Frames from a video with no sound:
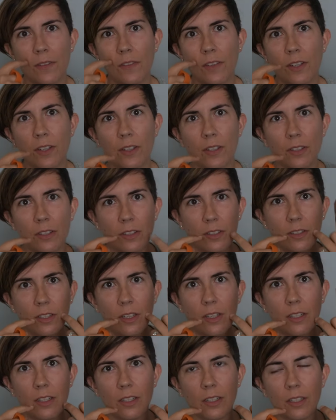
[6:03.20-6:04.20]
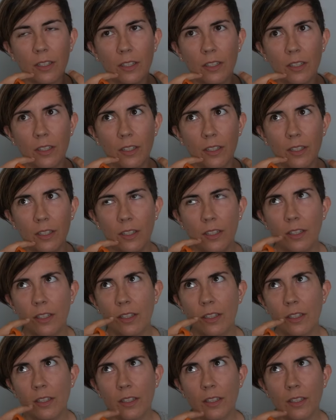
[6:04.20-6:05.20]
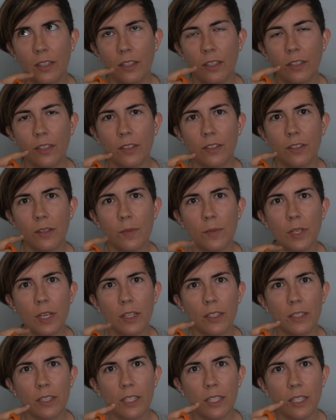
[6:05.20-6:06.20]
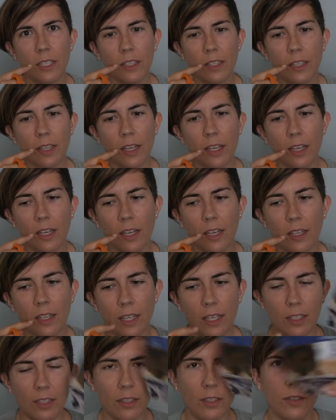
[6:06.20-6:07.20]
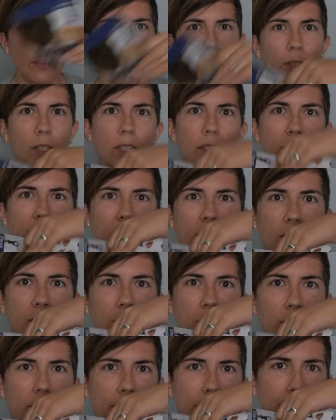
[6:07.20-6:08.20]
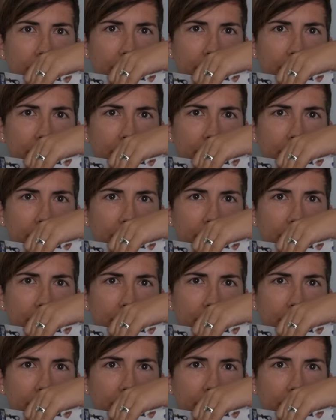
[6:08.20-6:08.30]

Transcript: if your dog, some dog's teeth, they kind of like really scissor.